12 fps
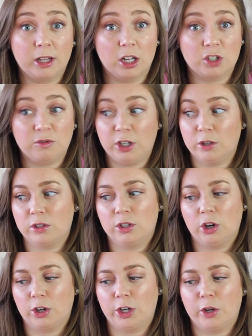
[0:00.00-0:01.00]
my Lush videos, then
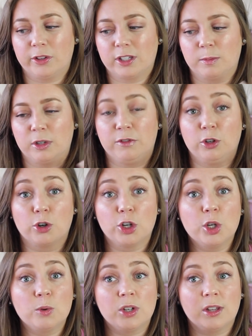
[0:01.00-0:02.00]
you already know this, but if you're
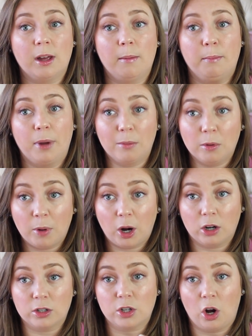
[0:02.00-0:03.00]
new to them, bubble
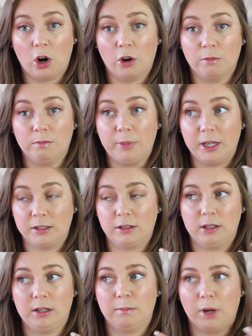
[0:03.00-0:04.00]
bars are
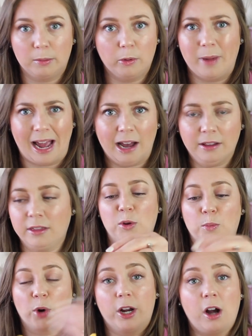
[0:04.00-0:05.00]
basically bubble bath. You
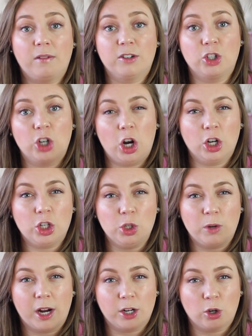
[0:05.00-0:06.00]
break off a chunk, you
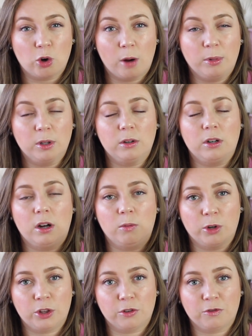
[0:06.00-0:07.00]
kind of crumble it
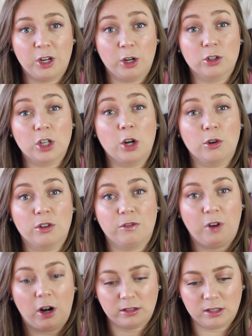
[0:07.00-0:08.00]
with your fingers under the
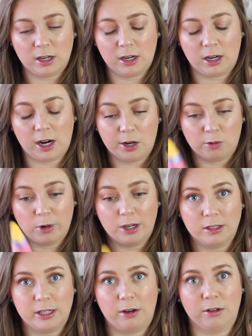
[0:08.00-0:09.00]
faucet, and it kind of
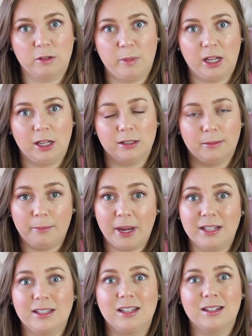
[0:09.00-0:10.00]
runs down to make these
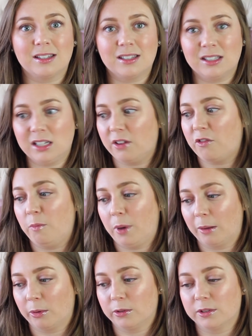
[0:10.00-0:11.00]
amazing stiff
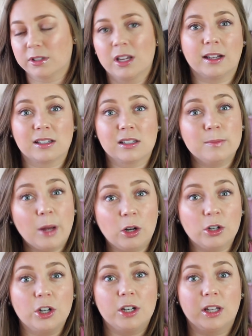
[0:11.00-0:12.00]
bubbles that smell
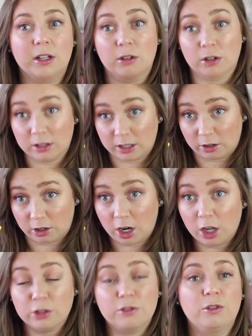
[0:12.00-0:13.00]
good, that are, that are
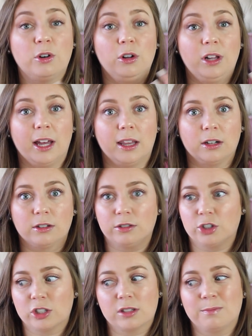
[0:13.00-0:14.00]
colorful, and they're
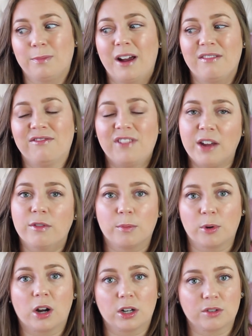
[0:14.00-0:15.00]
just my favorite
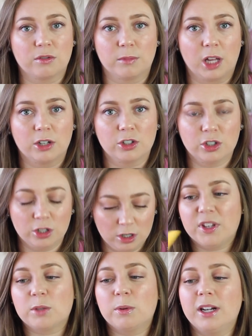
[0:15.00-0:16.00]
product from Lush.
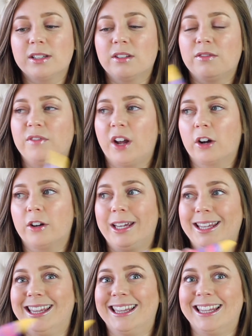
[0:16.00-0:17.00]
This one has a very
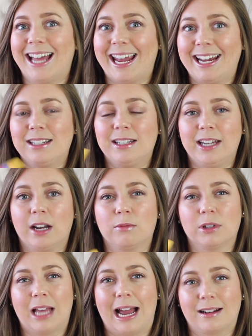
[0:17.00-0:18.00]
light yet
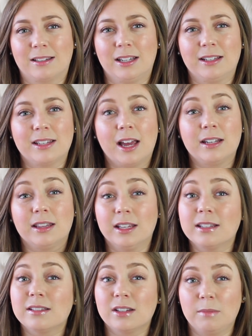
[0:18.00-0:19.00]
relaxing scent.
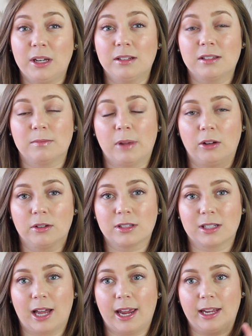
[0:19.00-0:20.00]
This to me
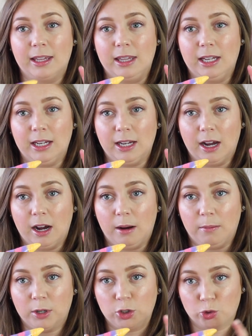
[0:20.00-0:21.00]
smells like the
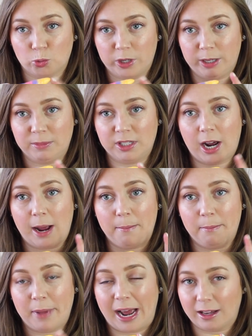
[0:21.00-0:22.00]
um,
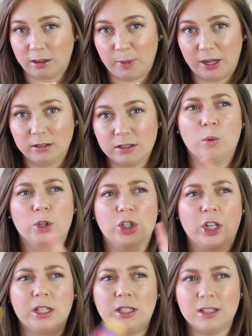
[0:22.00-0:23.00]
Dreamtime Bath Melt, which
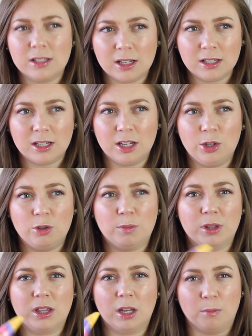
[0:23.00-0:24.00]
they discontinued
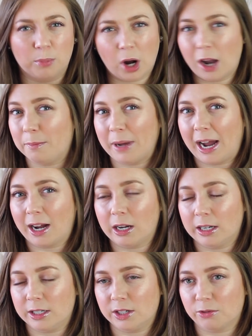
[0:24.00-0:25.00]
but then brought back
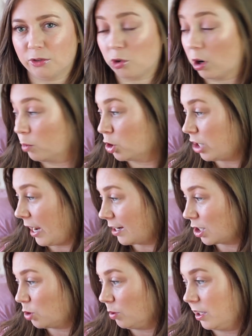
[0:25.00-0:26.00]
in a different form, which
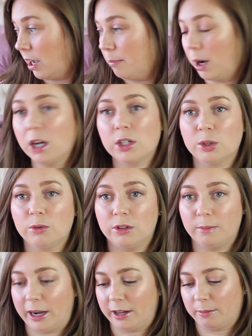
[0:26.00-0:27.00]
actually I bought two of
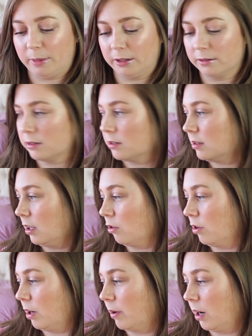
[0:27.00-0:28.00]
the bath melts the
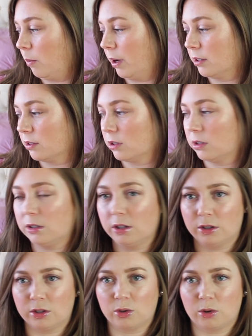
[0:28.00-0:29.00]
other day when I went to
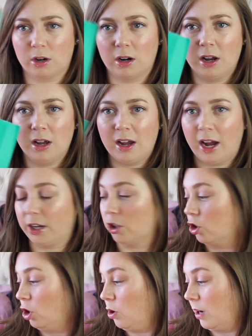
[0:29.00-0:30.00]
the store. I can
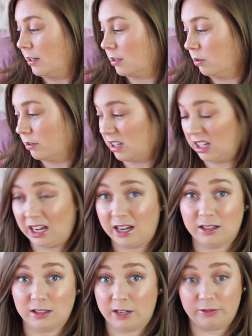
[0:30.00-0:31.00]
show you guys those at the end
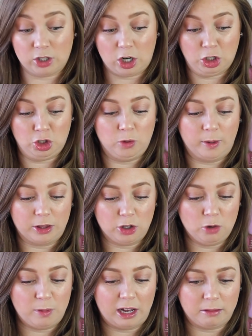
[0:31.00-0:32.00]
because I haven't talked to you about the
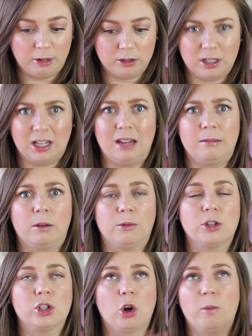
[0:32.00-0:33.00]
new bath melts. They came out
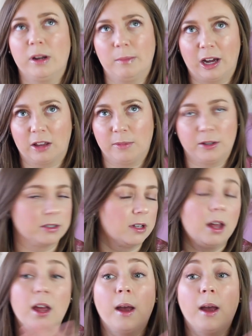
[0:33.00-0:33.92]
with so many bath melts.